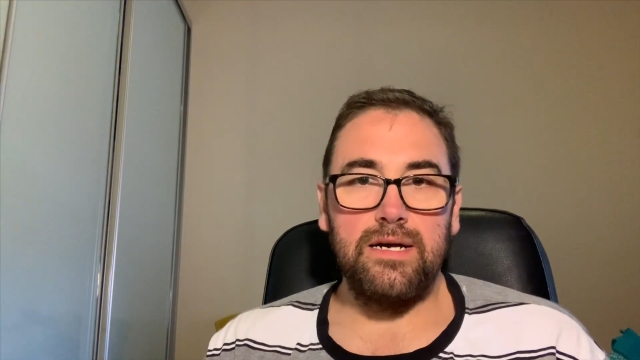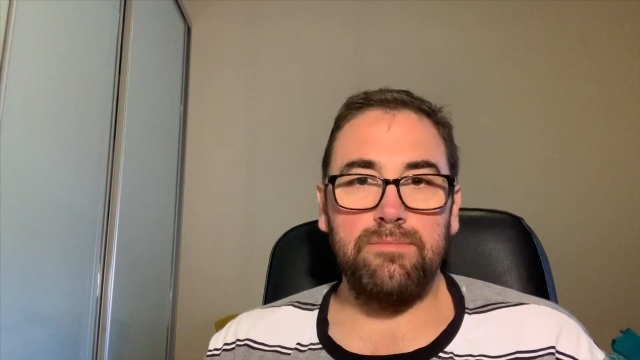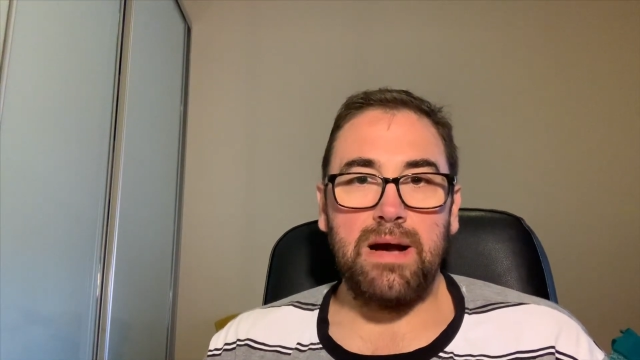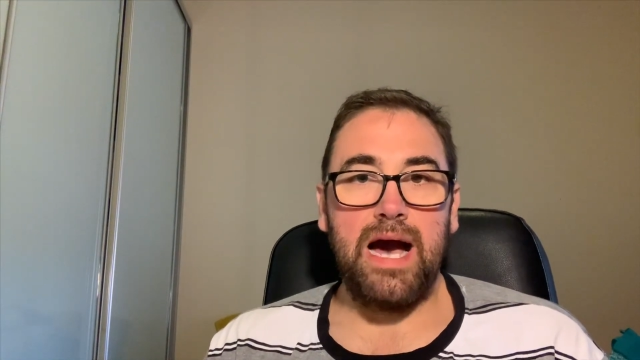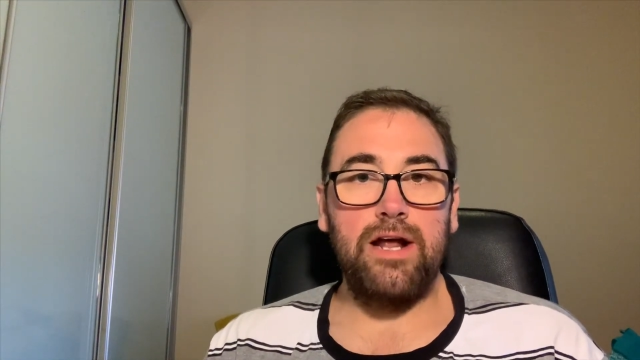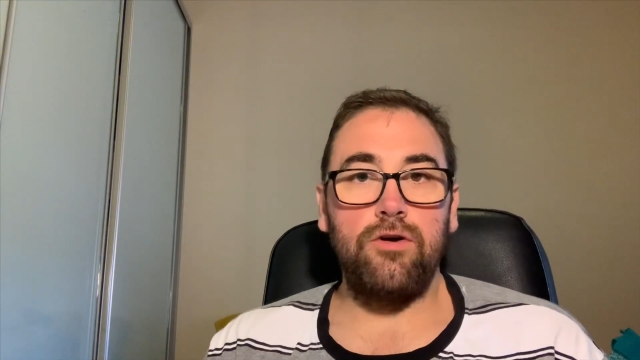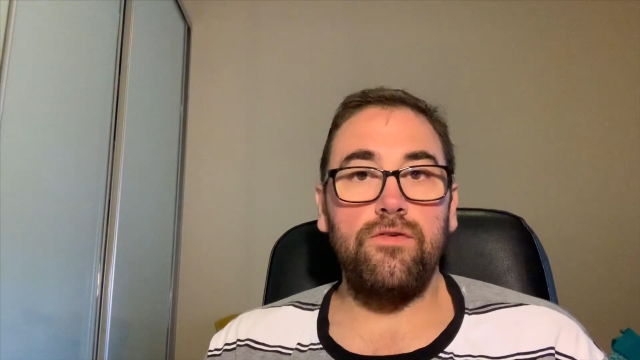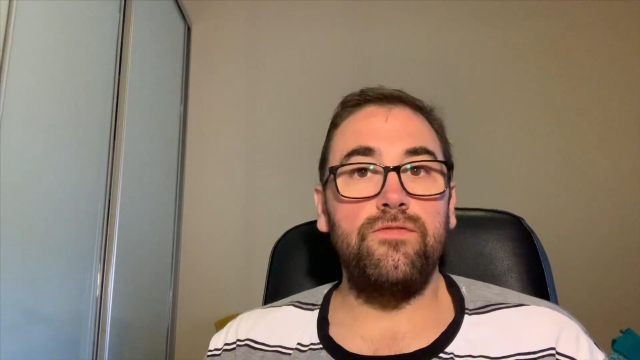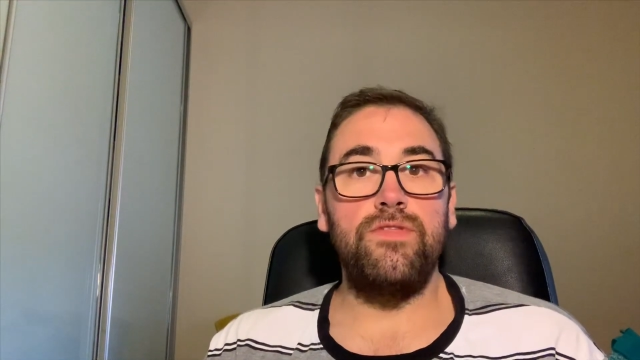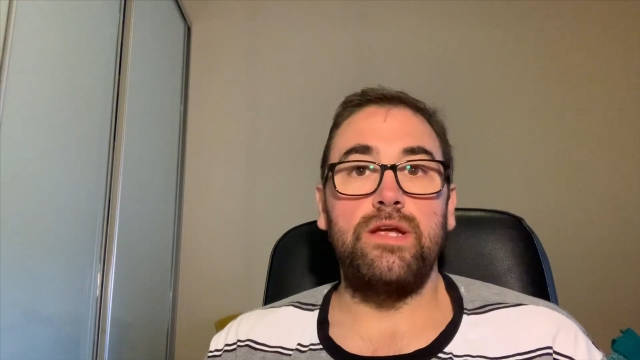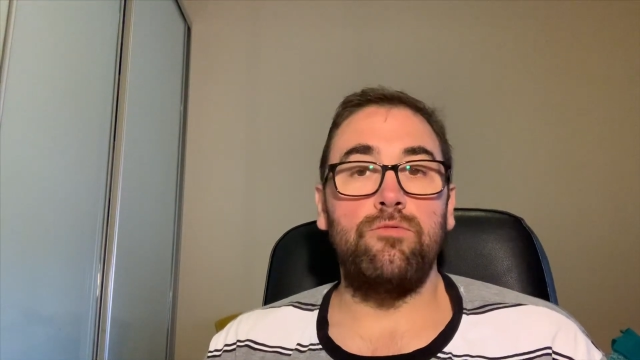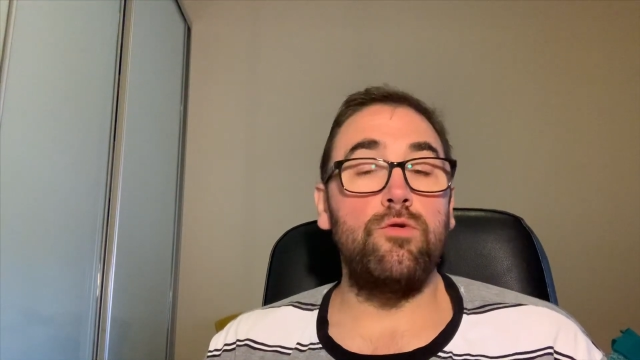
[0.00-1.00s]
part of
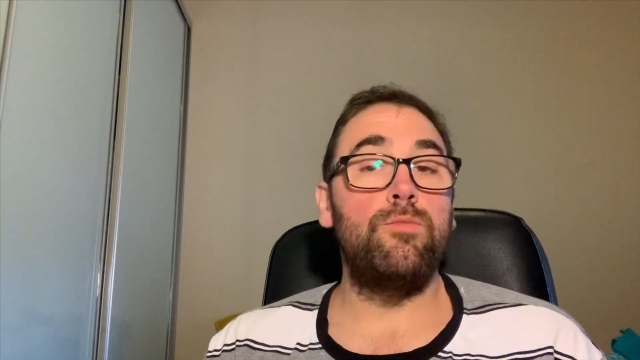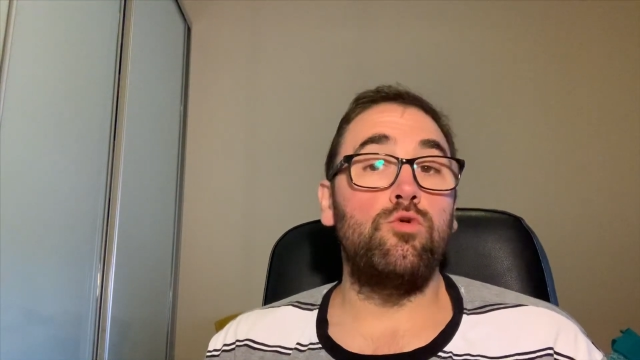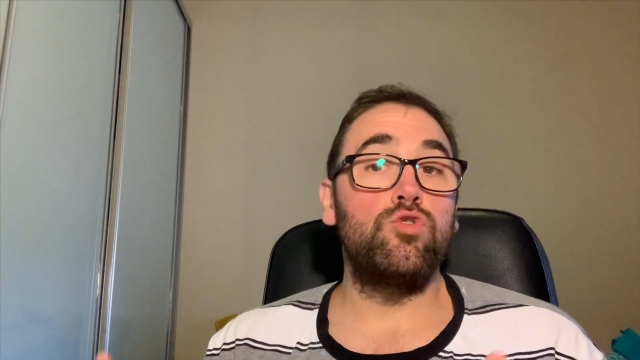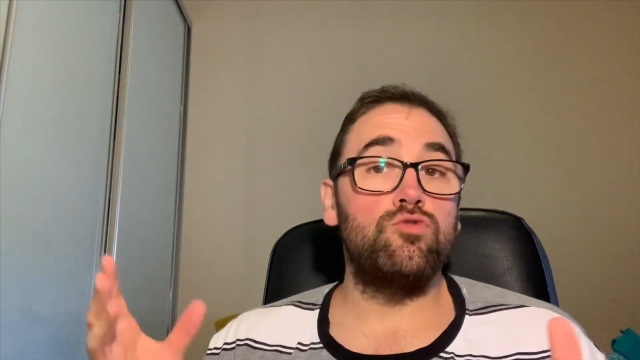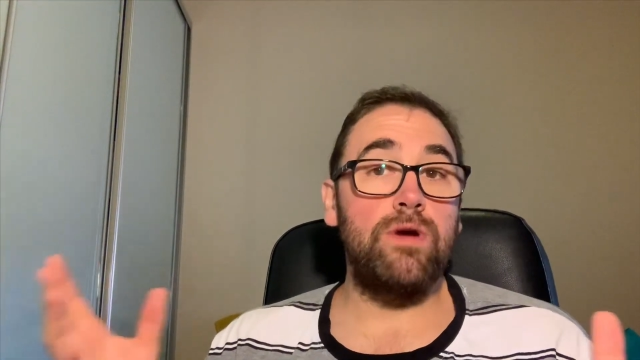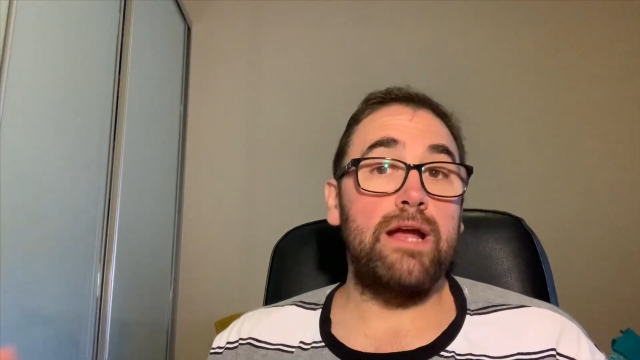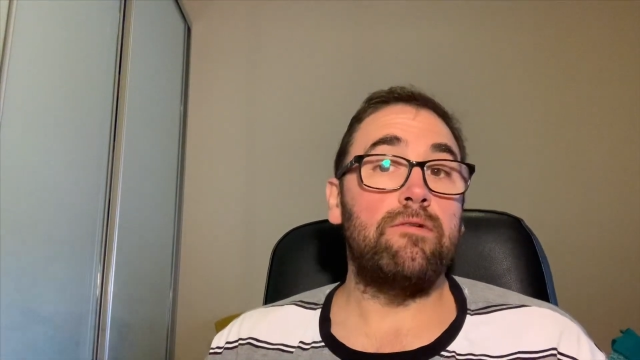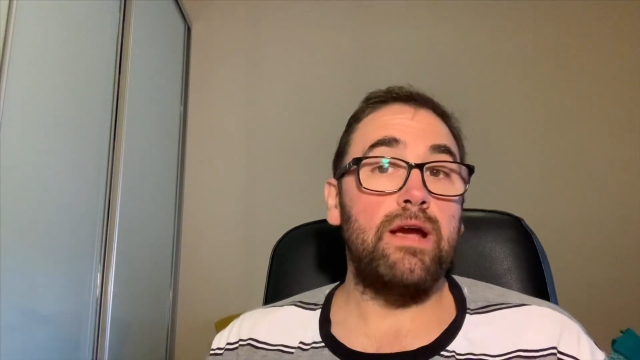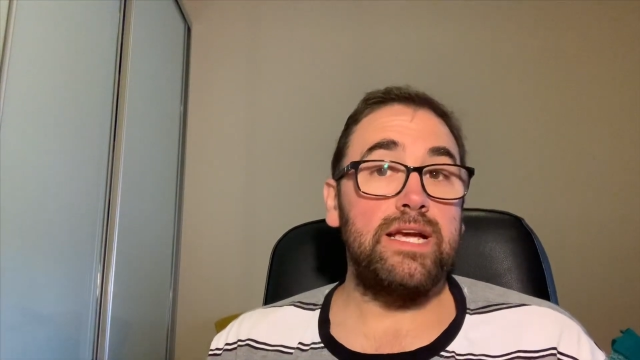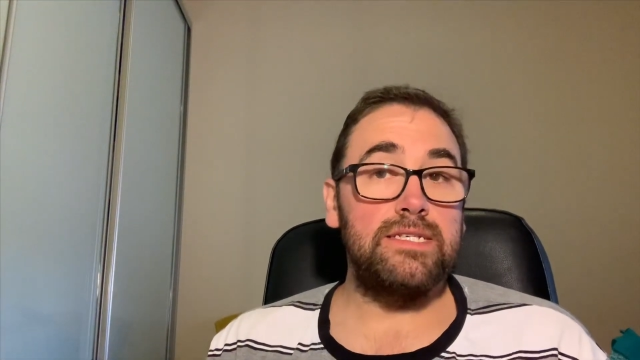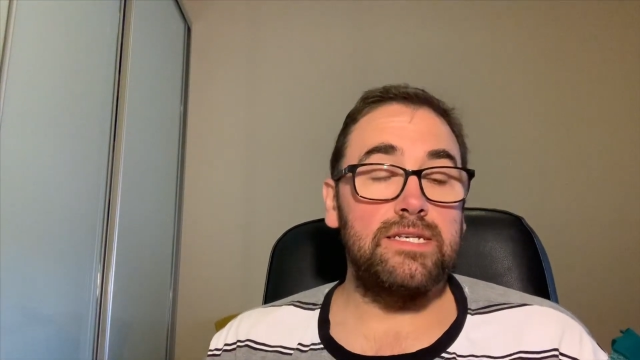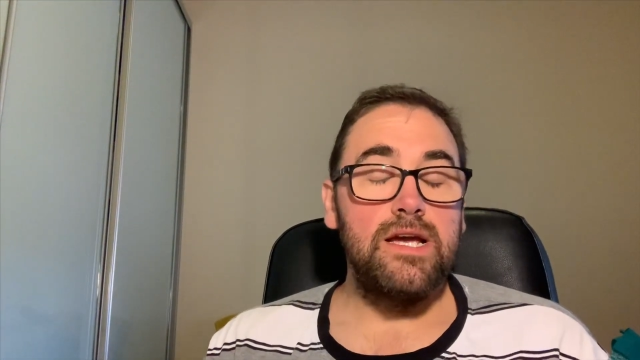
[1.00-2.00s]
the RuPaul's Drag
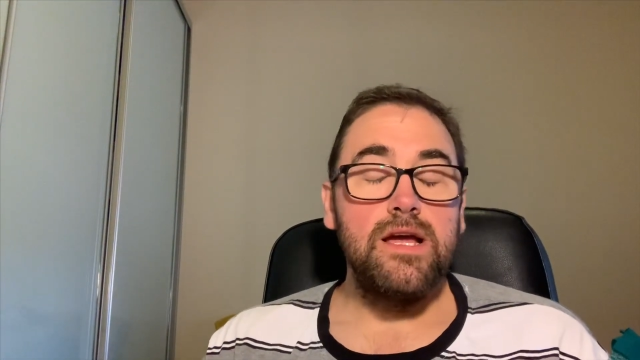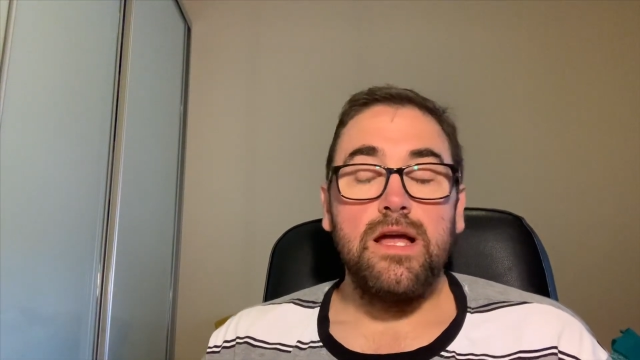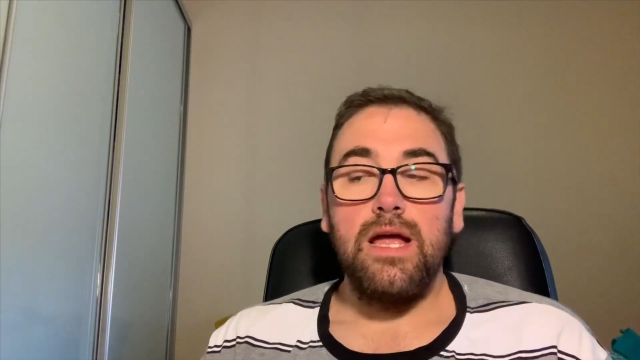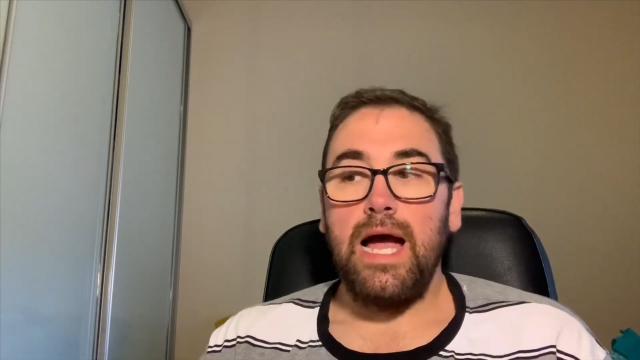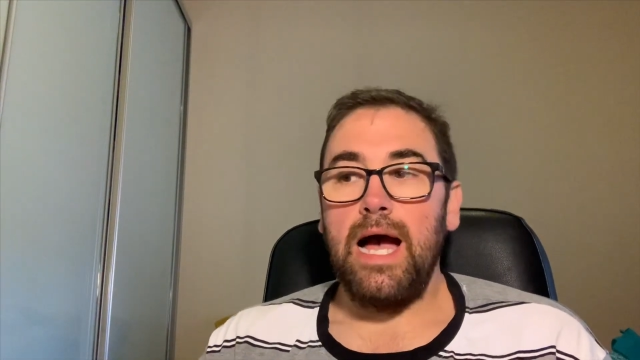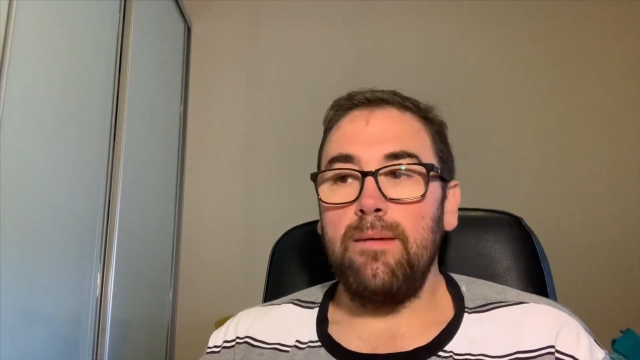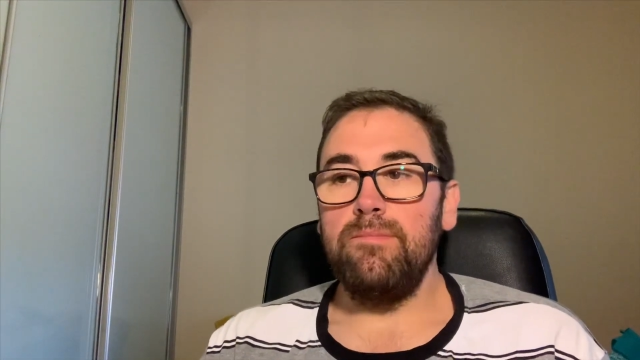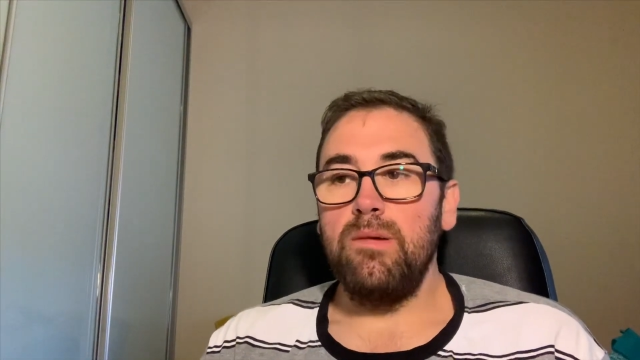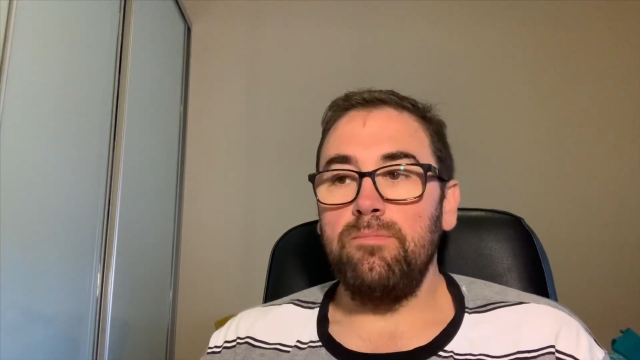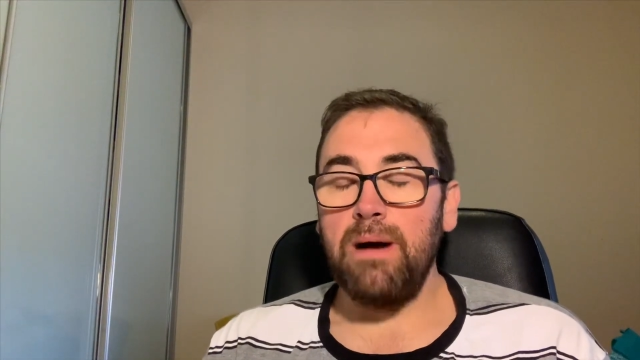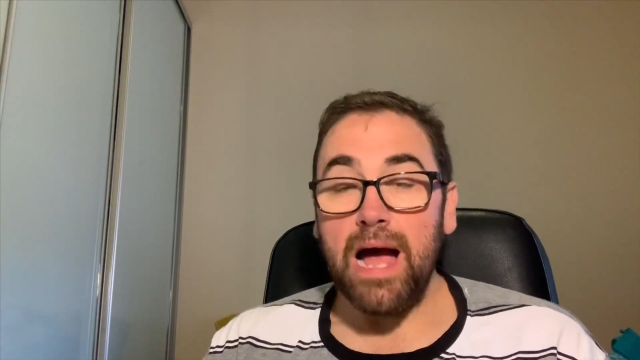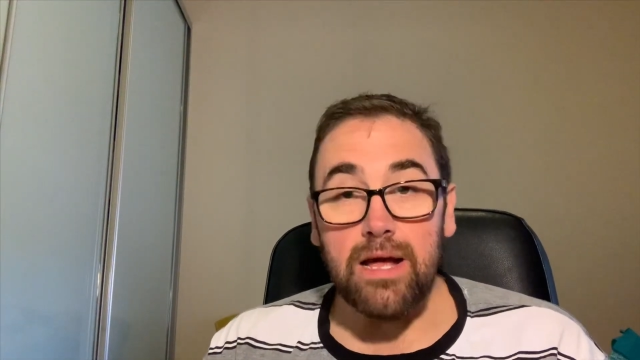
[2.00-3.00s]
Race.
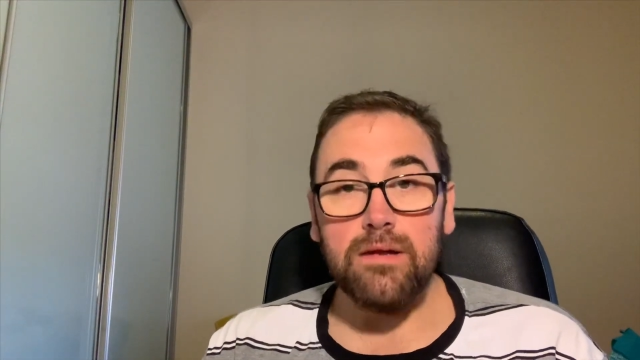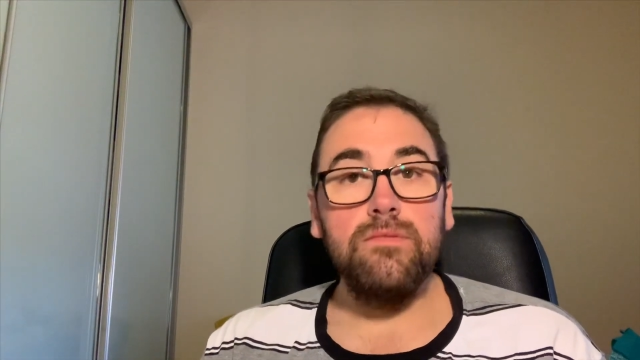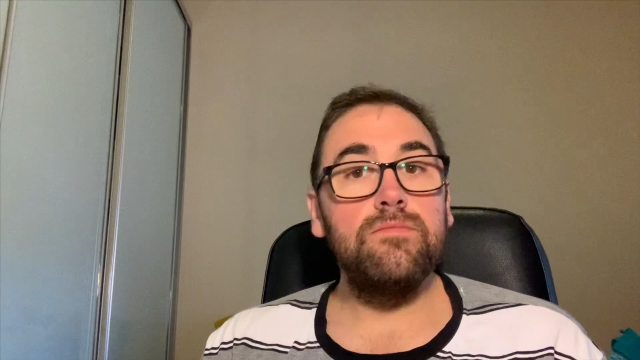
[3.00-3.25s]
But